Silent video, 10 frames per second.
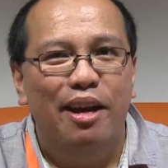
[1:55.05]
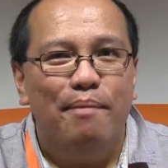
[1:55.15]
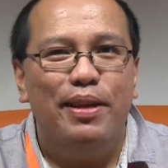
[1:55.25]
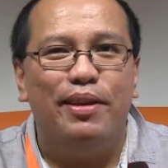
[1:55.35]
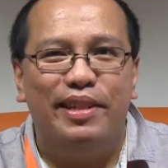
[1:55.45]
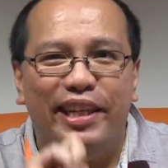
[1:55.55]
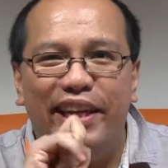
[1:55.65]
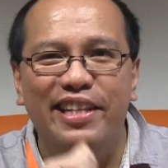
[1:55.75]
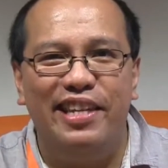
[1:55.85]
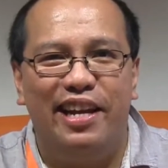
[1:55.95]
Because the
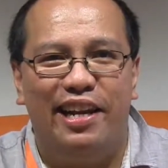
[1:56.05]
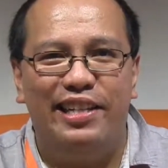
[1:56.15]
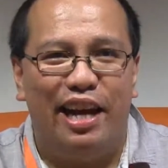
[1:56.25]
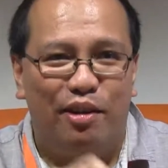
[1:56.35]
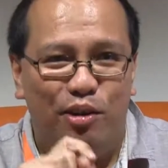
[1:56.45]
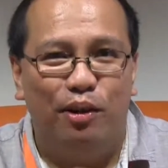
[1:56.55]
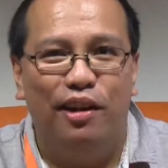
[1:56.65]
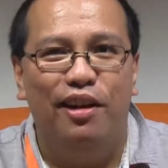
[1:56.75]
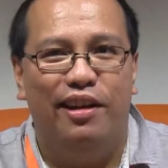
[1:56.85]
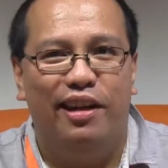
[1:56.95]
internet is how you're
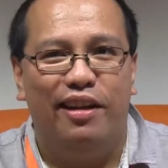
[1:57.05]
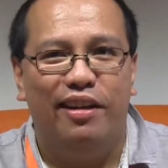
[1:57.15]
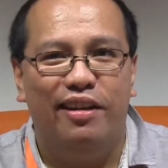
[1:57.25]
learning.